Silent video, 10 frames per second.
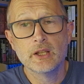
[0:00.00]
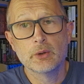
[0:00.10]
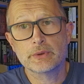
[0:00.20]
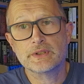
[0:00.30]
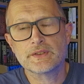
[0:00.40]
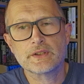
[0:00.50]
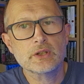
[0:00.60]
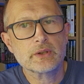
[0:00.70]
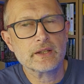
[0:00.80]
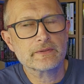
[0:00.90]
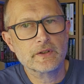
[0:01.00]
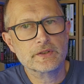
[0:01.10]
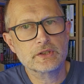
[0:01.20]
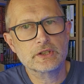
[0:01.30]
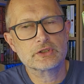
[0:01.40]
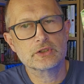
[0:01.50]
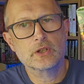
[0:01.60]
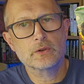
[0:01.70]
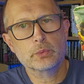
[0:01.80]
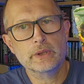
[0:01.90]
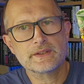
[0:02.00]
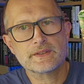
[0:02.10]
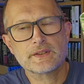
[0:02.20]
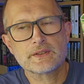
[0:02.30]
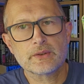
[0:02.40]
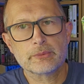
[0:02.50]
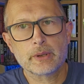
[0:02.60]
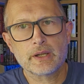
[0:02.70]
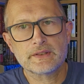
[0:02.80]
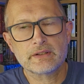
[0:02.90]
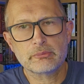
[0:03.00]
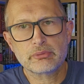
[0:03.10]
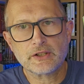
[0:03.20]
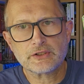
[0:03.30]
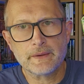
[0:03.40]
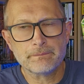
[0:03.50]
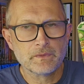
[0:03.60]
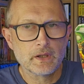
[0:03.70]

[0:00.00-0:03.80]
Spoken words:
which is the UK first edition of Weird Sisters by Terry Pratchett.